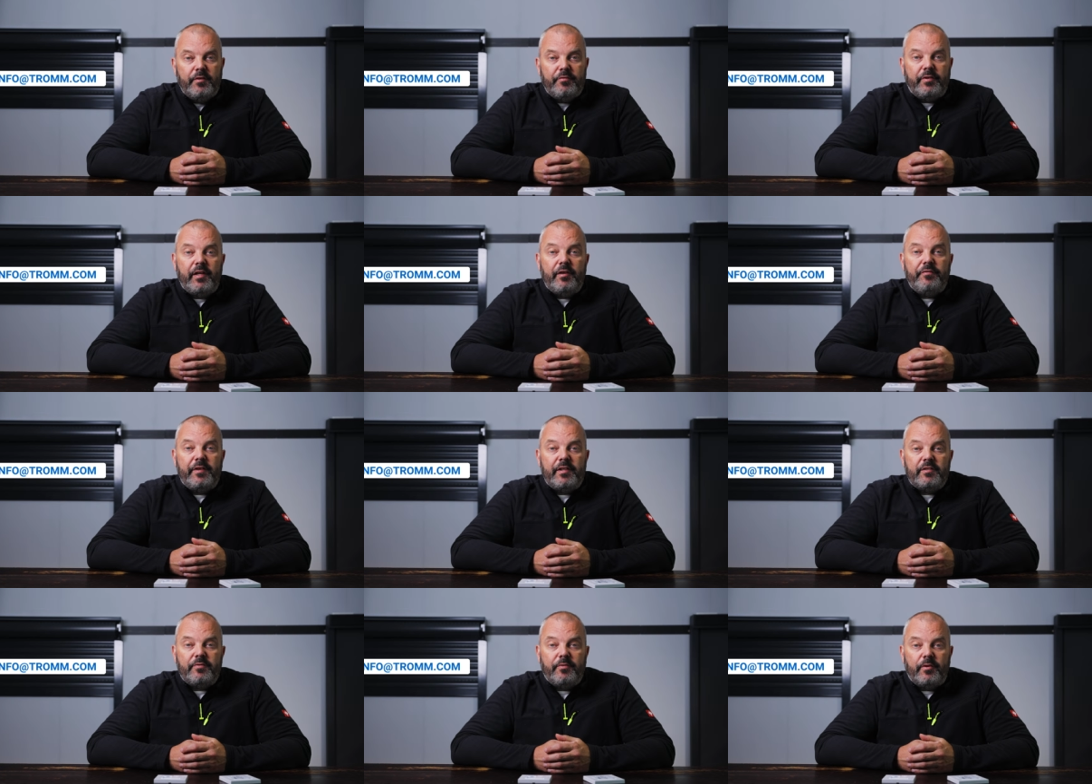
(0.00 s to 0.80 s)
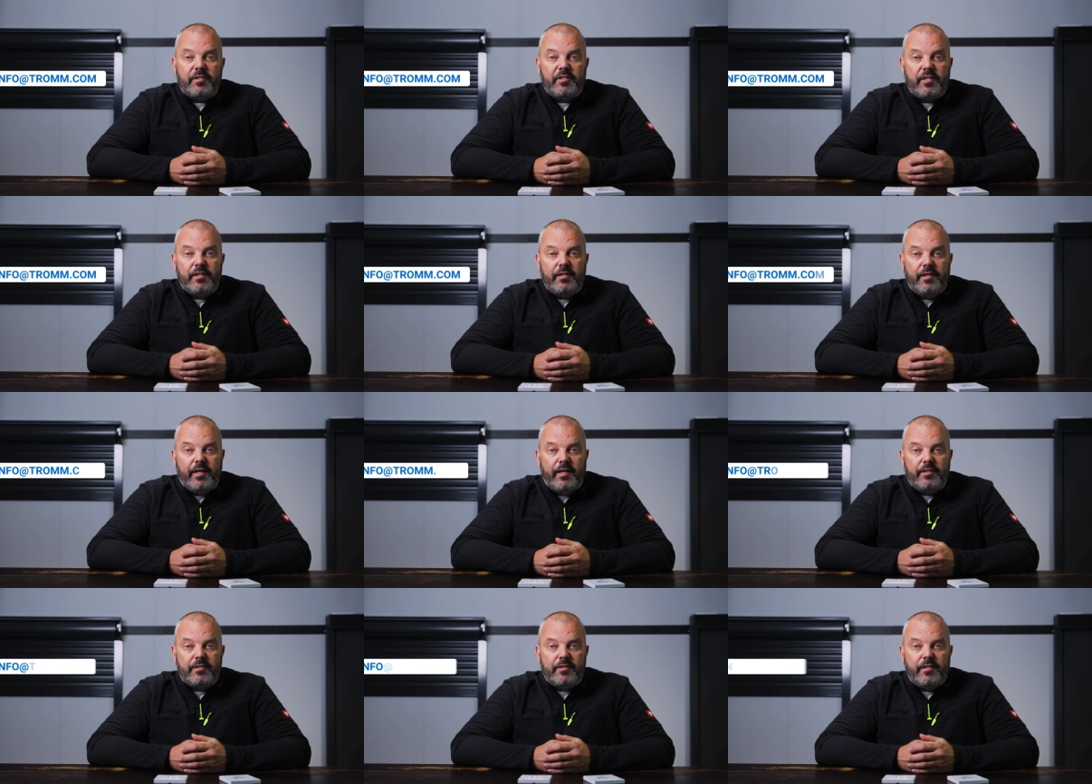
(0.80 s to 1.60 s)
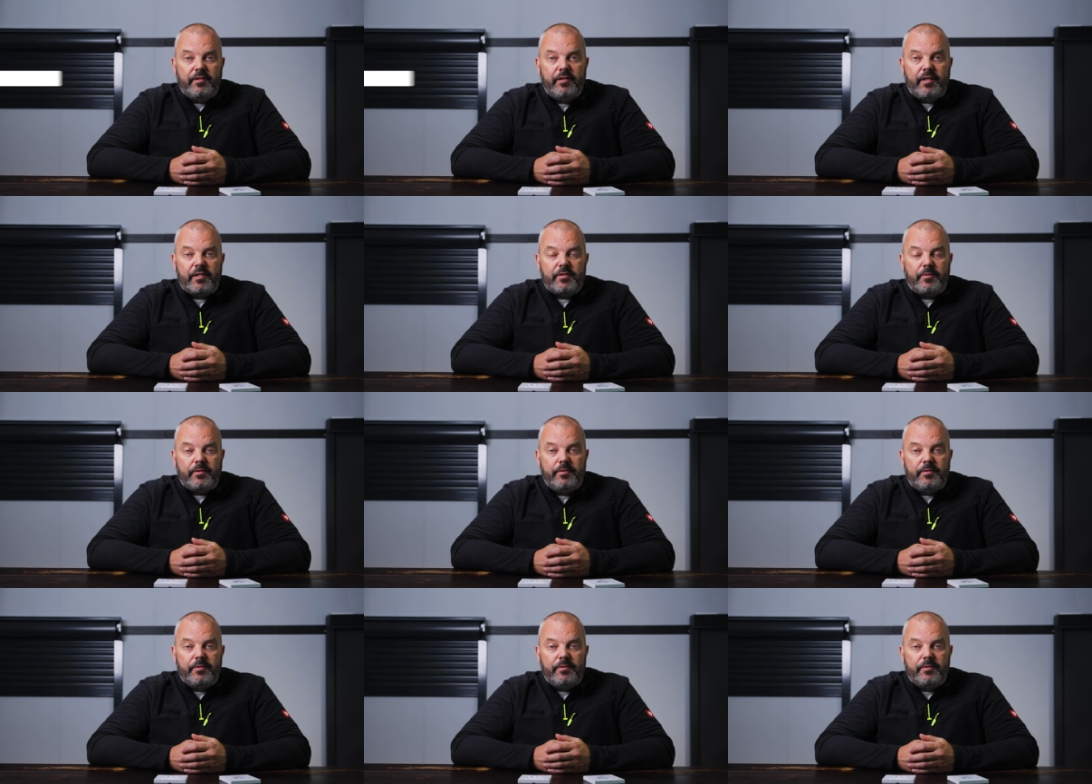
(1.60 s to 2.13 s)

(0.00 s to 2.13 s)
For now, thanks for watching and see you in the next